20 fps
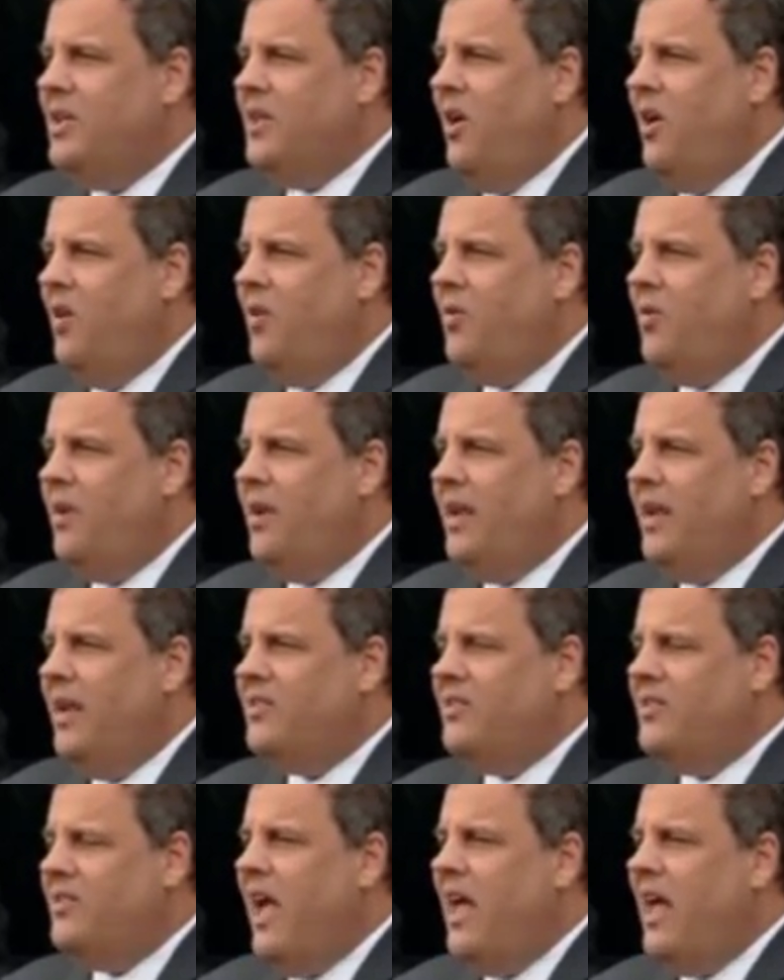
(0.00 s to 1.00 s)

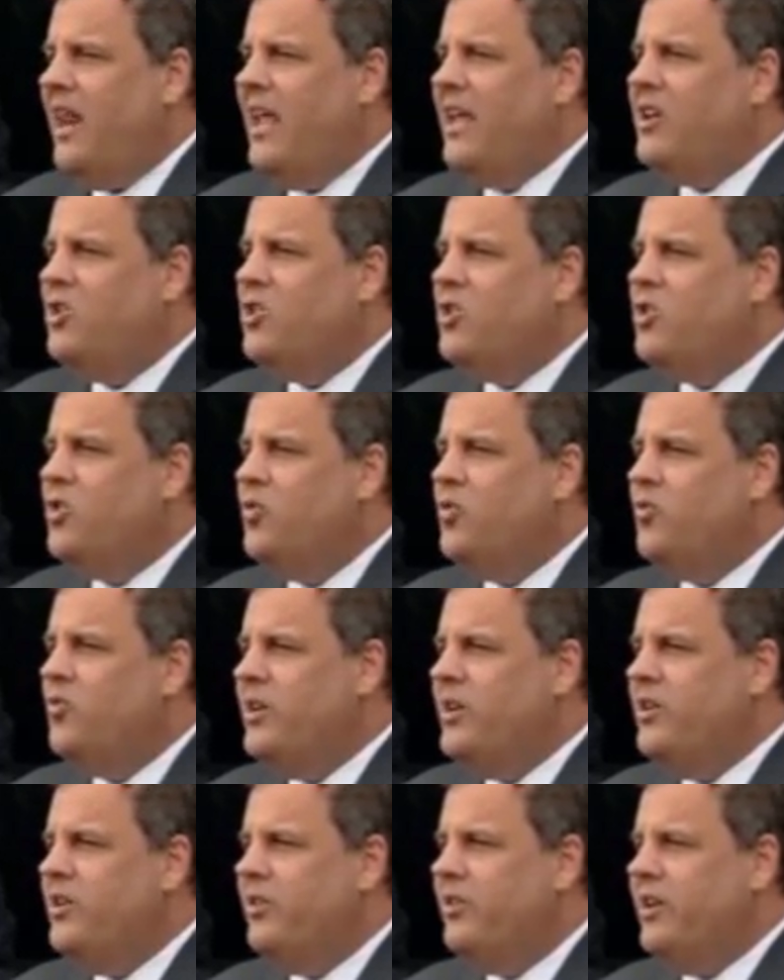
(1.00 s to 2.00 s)
a
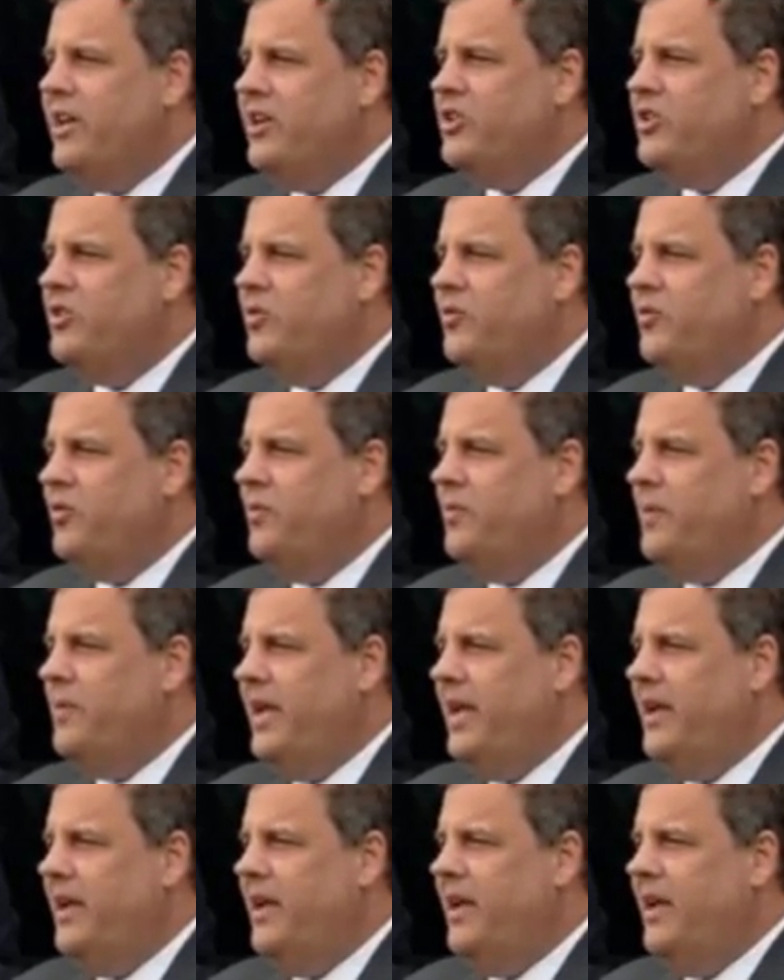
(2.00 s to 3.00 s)
career issue for
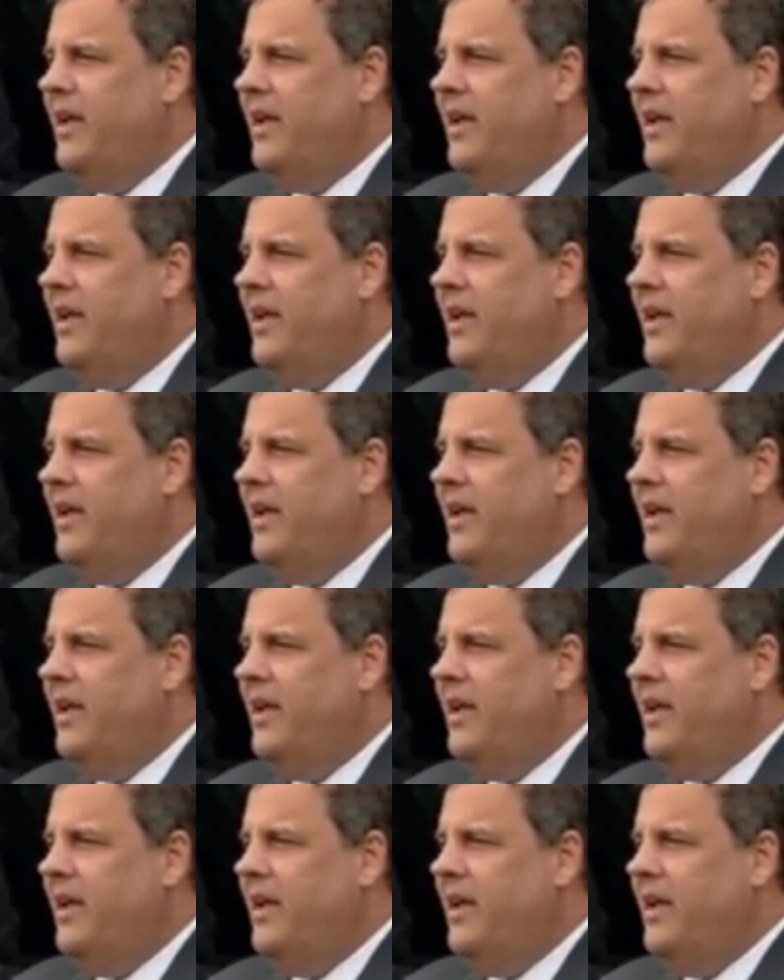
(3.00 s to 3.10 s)
me.